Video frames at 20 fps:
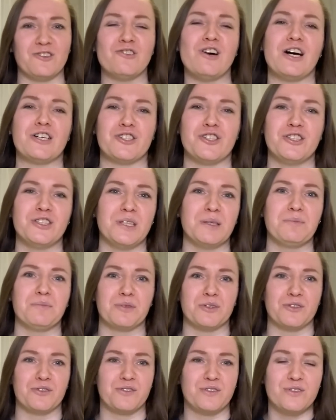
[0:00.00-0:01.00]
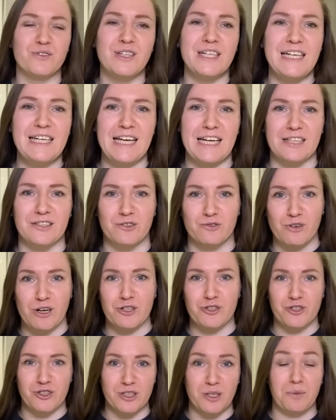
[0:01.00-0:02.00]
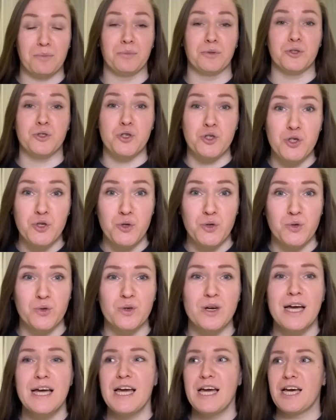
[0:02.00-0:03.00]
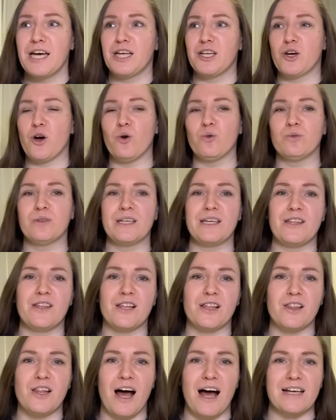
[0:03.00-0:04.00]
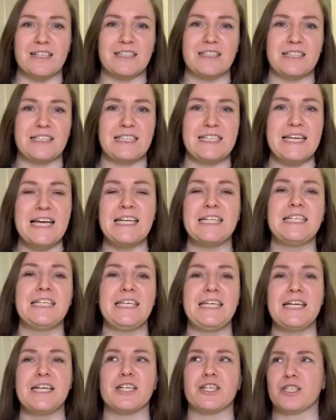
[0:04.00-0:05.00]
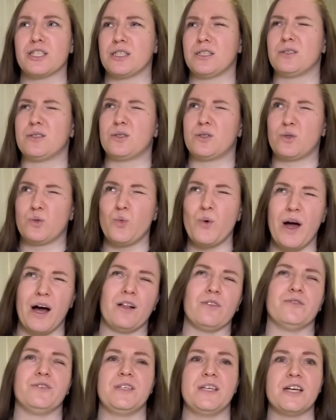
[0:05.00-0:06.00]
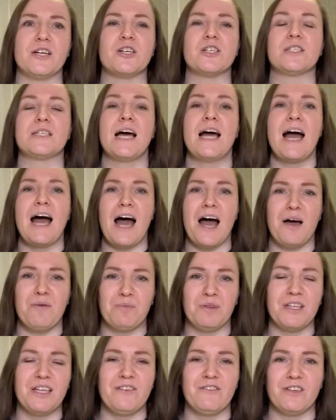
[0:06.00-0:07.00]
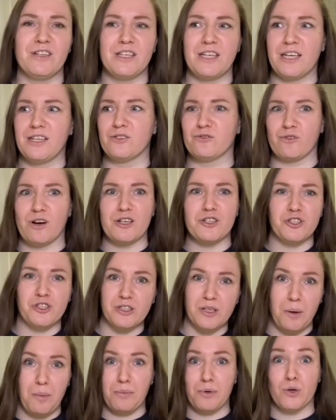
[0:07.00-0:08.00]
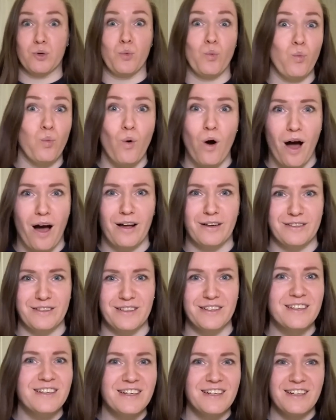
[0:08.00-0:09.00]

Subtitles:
Russia number three and Russia number two. And only the last 10 years, 12 years, I'm living in Russia number one.